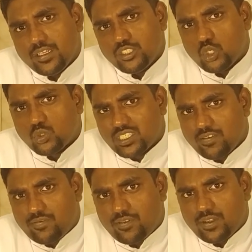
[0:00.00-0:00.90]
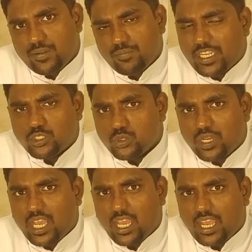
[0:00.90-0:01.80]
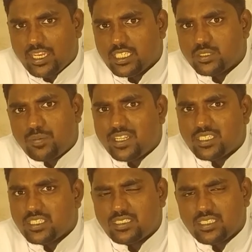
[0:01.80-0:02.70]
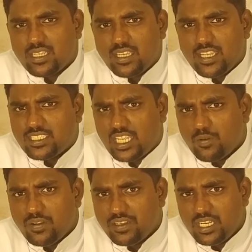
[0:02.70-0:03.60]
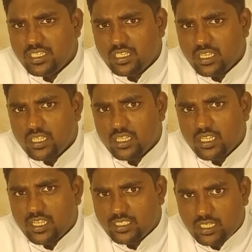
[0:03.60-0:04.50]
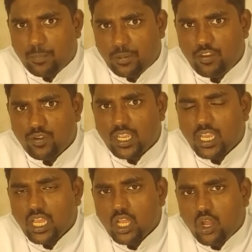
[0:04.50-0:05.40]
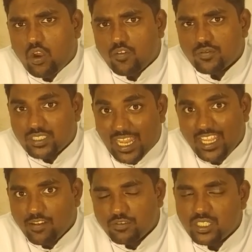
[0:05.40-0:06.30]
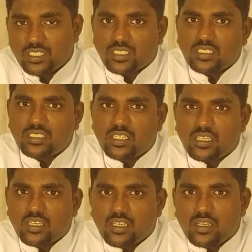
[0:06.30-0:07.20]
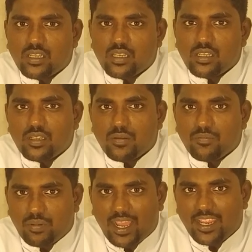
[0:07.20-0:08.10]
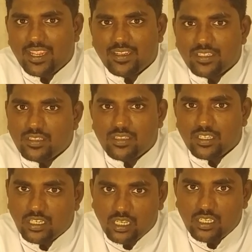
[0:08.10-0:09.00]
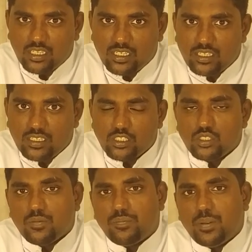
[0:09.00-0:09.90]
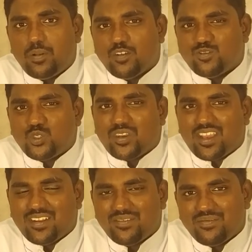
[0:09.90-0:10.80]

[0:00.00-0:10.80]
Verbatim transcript: Joseph by Judah and his brothers is equivalent, is prefigure of selling of Jesus by the people of Judah.